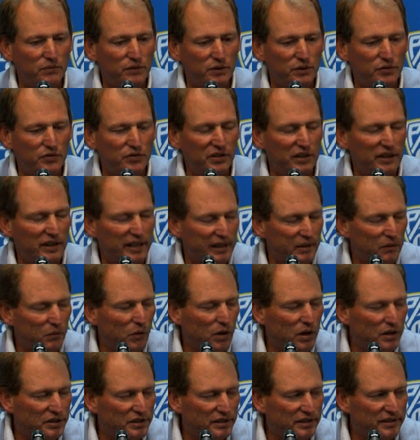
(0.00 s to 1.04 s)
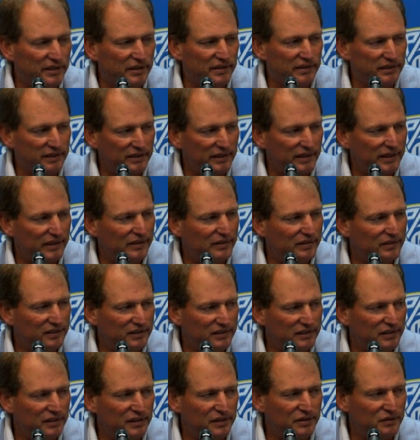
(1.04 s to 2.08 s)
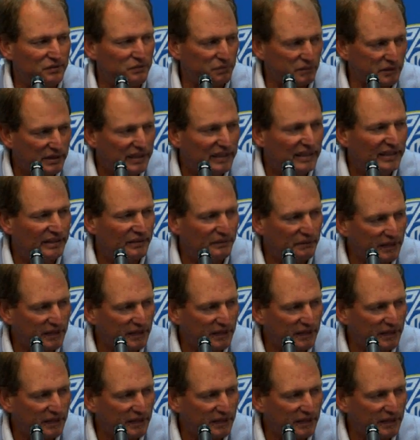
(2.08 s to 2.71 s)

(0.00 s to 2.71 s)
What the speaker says: UCLA and Washington as just really,